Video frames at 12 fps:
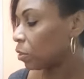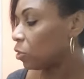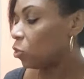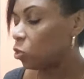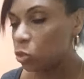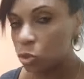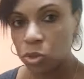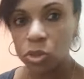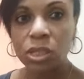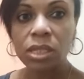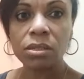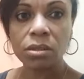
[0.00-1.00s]
used to
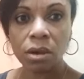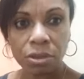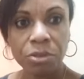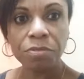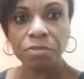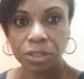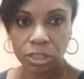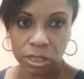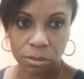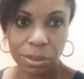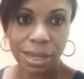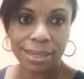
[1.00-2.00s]
these other
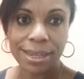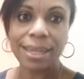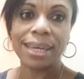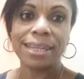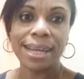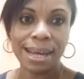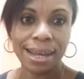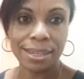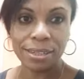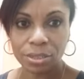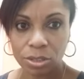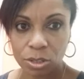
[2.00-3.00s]
vegetables that they can add
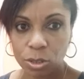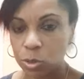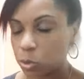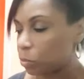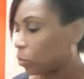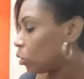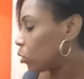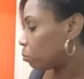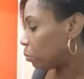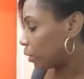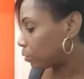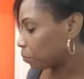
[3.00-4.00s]
in the soup.
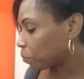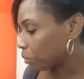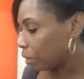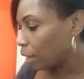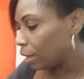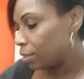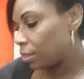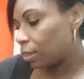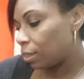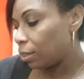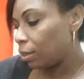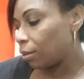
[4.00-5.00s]
But I said
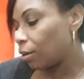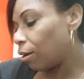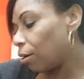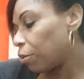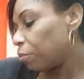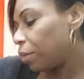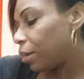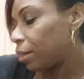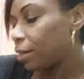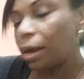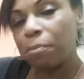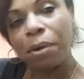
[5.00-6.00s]
a little
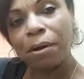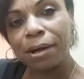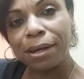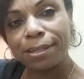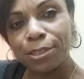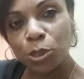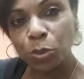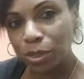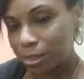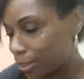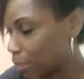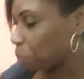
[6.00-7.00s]
Caribbean American
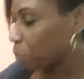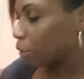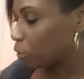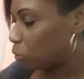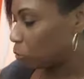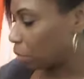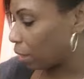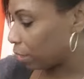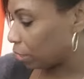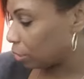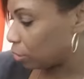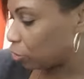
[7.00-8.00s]
twist to
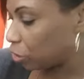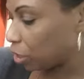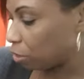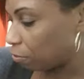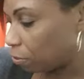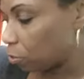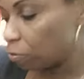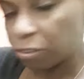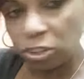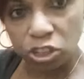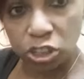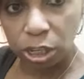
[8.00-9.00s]
my chicken foot
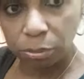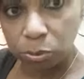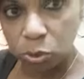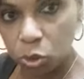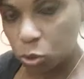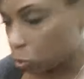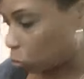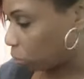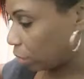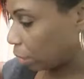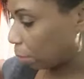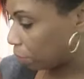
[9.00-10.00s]
vegetable soup
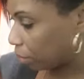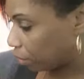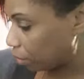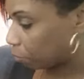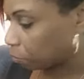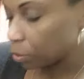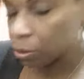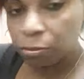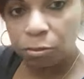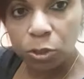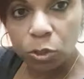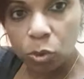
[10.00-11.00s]
that I'm making
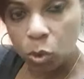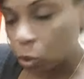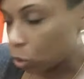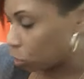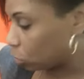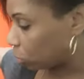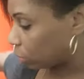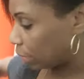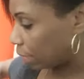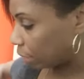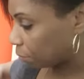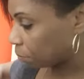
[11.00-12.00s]
for you all
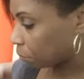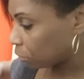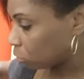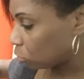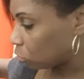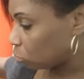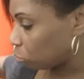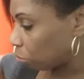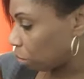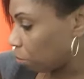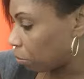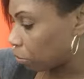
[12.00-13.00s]
today. Just
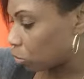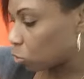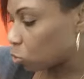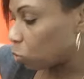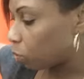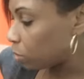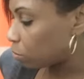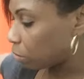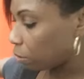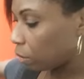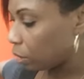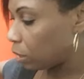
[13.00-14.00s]
remember, the soup is
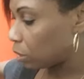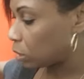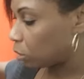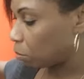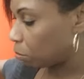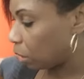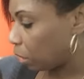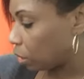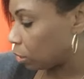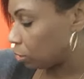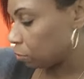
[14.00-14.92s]
very easy to make.